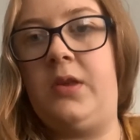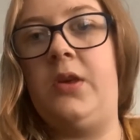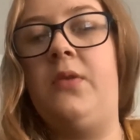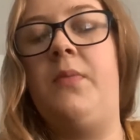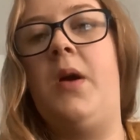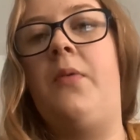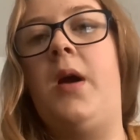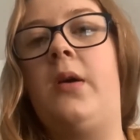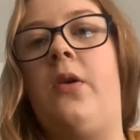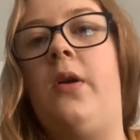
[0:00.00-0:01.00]
to my
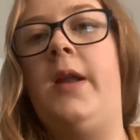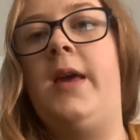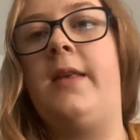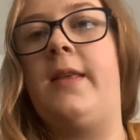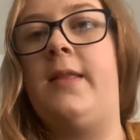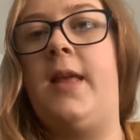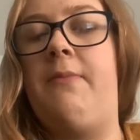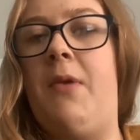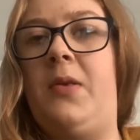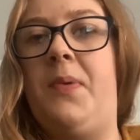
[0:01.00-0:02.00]
work colleagues and they're
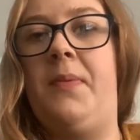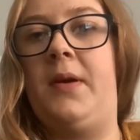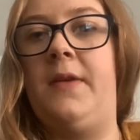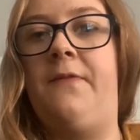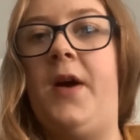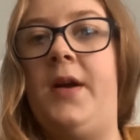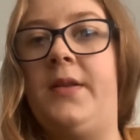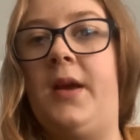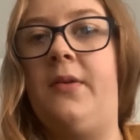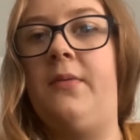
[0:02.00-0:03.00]
most probably going to
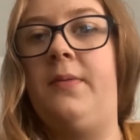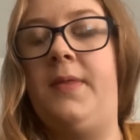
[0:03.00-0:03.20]
find out